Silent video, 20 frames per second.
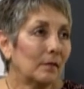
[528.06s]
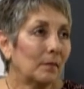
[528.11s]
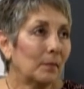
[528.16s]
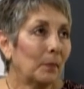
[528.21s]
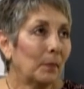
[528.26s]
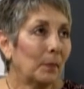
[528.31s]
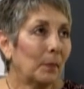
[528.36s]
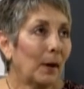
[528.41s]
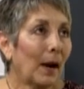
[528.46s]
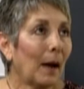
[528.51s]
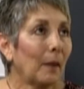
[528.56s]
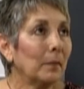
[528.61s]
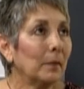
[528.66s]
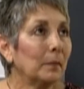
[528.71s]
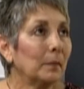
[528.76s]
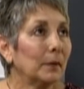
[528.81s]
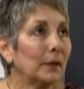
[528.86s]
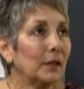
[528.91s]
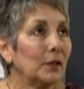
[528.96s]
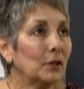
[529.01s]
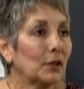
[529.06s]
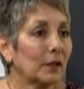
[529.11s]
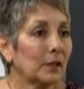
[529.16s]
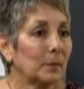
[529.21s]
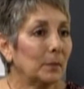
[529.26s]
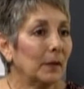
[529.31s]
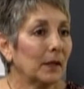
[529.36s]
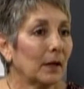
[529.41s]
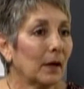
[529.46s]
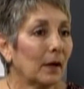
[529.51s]
probably
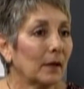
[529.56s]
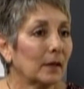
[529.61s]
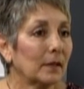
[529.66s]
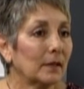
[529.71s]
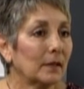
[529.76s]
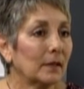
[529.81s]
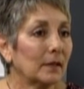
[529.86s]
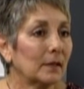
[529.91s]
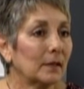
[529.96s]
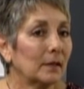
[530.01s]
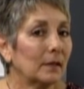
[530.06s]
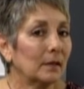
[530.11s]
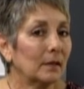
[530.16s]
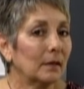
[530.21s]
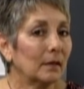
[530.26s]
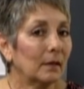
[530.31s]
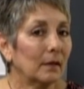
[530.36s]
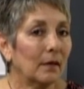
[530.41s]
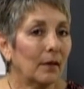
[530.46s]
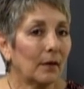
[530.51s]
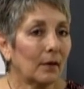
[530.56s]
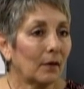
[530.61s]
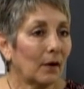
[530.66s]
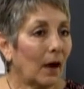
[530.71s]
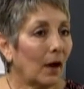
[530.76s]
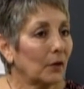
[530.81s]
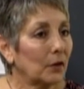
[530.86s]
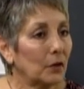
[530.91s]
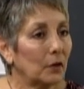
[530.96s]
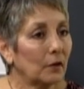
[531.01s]
just because they're
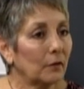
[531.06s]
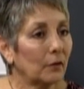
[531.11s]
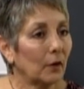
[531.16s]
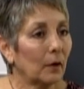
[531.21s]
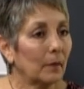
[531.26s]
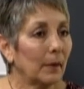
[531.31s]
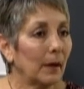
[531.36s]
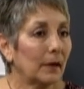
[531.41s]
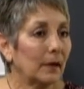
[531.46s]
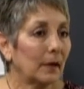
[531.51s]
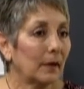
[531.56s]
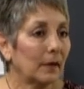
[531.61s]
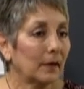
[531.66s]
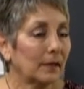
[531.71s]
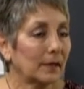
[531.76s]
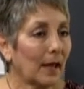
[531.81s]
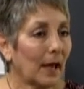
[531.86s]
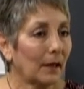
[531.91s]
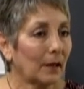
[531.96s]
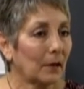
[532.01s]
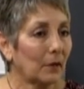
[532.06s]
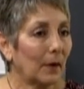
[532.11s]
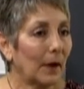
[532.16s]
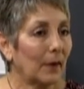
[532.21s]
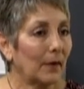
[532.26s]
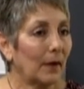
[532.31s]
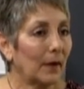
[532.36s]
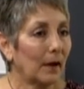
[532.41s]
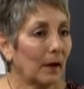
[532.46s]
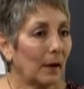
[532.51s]
all uniform. And in the solid
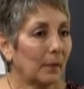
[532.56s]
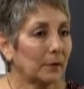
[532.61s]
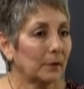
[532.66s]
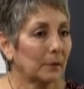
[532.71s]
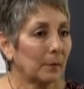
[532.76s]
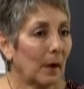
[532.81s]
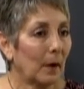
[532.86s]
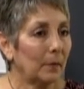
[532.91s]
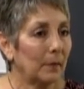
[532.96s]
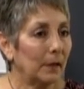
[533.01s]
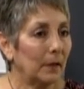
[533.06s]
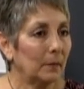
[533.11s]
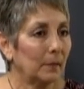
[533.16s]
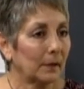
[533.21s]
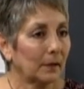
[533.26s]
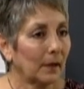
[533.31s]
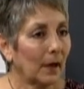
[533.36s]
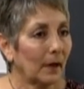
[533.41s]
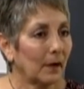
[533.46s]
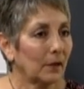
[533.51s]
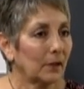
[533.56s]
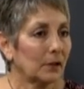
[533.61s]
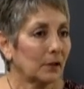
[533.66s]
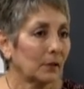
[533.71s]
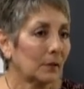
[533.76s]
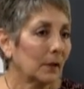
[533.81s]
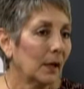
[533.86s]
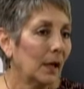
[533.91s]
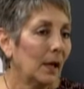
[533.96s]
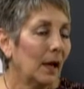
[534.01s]
gray, they come small, medium, and large.
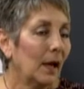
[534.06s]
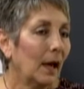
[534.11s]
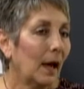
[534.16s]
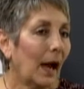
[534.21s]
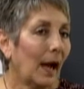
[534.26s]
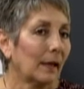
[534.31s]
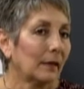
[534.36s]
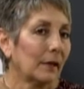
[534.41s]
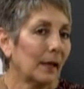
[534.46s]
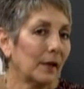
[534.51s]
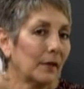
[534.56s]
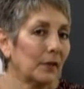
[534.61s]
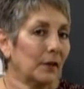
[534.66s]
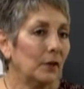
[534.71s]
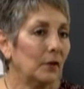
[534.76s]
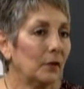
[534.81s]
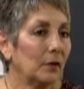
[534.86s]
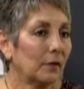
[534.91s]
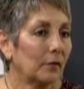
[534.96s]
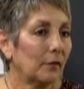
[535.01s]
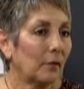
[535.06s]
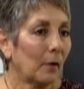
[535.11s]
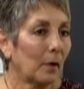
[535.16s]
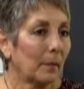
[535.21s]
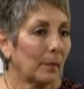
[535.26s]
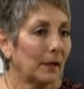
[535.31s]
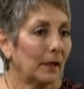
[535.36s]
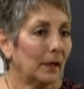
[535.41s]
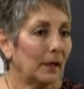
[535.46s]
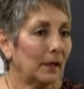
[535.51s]
So mm. I like the
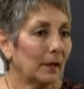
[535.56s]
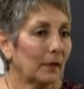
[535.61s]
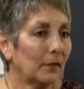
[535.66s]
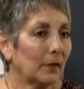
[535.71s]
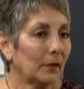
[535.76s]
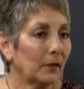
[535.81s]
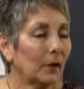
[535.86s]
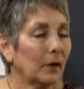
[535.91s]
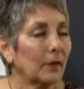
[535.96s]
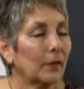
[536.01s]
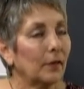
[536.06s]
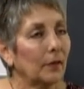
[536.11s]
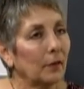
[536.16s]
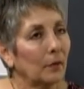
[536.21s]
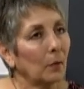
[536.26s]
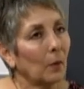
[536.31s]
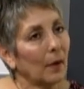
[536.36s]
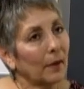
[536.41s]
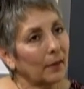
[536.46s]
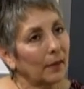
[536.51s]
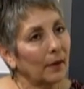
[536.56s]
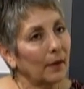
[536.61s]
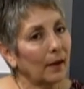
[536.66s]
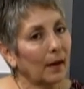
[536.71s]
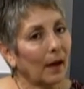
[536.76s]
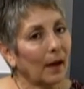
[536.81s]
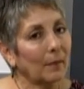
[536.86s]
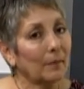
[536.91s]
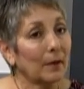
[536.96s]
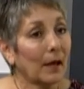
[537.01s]
uniformity of the look. The one
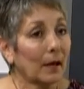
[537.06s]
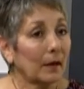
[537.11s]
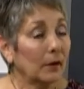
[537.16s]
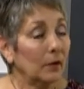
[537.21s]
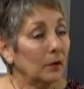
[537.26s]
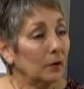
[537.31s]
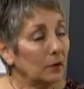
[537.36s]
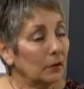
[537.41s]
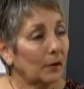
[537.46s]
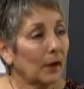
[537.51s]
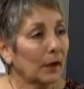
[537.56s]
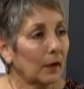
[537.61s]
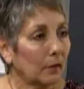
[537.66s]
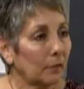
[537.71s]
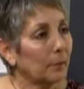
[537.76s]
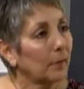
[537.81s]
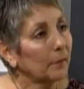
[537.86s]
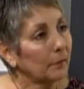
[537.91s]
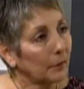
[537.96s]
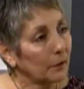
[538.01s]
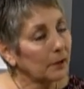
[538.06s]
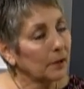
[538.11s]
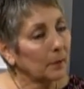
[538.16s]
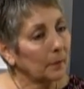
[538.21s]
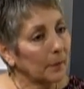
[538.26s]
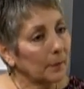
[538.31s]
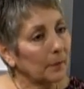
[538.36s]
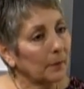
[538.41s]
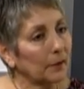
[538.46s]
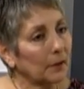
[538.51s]
thing I'm not a huge fan of, but for some
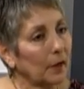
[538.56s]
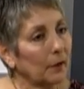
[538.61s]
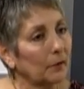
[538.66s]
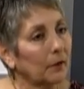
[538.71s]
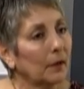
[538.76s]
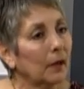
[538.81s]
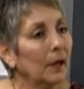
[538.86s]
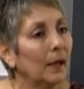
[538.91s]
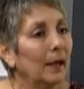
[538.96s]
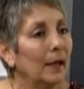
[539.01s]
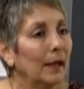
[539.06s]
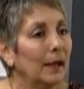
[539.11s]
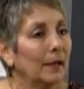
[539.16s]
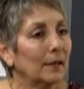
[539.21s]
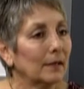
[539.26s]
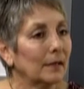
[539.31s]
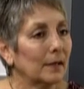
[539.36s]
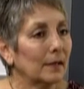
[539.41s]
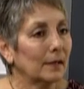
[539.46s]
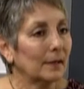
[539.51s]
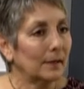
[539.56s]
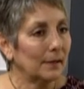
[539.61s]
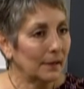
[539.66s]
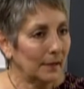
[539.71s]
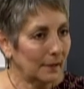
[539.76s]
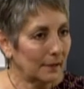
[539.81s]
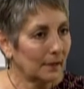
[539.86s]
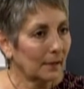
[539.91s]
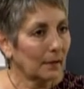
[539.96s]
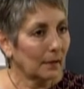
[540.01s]
people it's helpful, is the
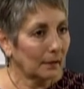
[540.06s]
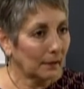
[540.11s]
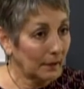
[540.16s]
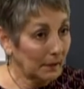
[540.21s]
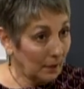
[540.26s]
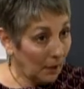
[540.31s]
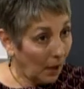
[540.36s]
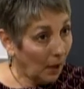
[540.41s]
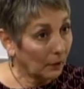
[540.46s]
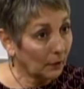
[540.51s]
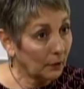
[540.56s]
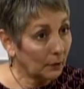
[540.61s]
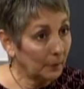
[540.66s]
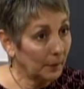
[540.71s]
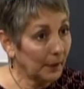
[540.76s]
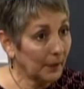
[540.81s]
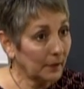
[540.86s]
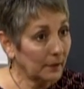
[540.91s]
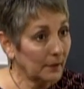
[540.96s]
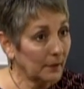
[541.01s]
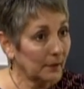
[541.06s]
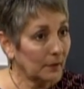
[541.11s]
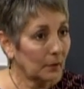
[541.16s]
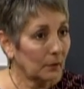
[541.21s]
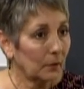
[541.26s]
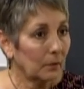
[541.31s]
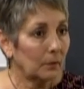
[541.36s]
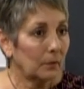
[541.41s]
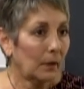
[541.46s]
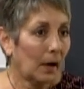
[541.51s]
seasonally colored bins.
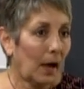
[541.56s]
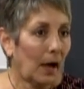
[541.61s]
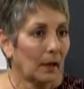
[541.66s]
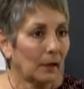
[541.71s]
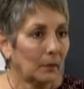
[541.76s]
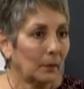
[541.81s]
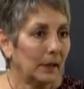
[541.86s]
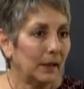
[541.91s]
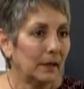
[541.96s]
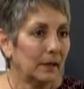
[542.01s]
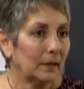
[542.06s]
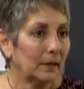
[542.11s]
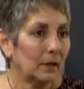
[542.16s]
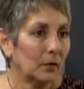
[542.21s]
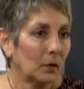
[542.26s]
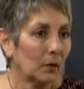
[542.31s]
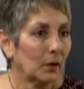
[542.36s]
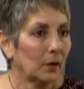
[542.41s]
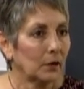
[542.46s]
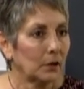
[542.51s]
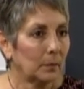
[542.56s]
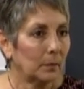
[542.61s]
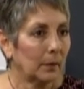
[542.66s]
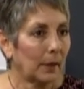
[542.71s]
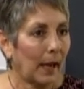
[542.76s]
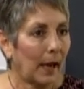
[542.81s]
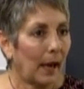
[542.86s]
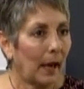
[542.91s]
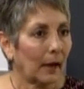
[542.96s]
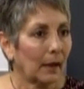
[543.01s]
So Halloween is in orange and
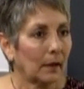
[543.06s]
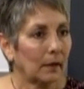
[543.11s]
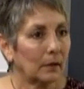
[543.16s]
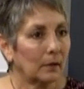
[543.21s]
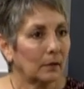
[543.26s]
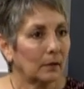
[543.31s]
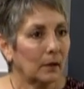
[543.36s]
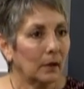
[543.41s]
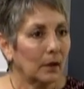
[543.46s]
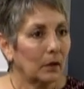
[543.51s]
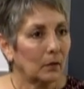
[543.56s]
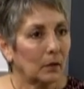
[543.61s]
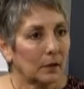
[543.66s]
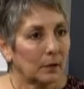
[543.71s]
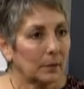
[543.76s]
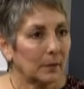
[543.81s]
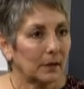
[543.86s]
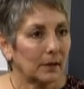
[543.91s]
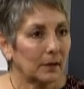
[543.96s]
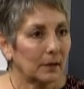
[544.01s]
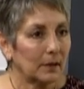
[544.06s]
black, and Christmas is